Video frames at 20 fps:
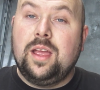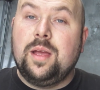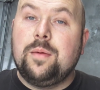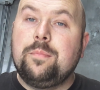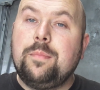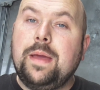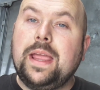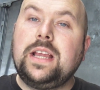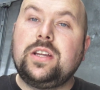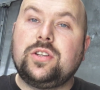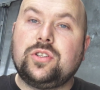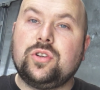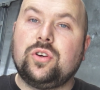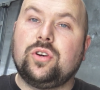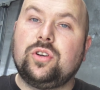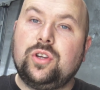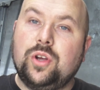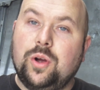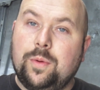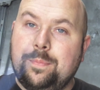make sure
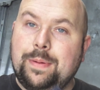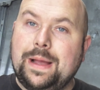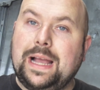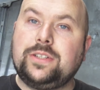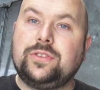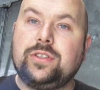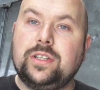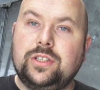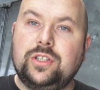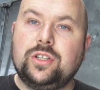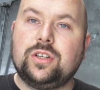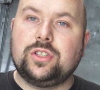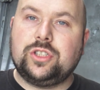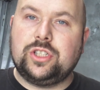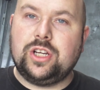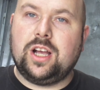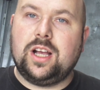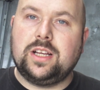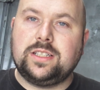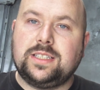your battery and your
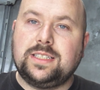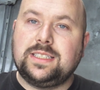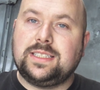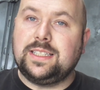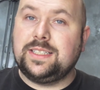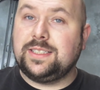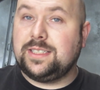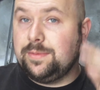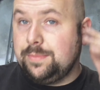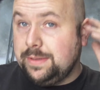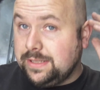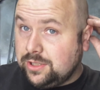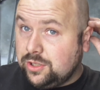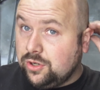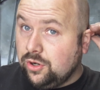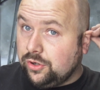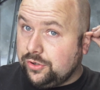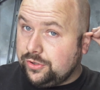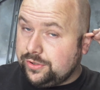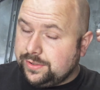charging system is
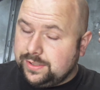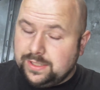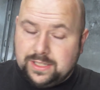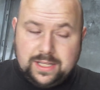good.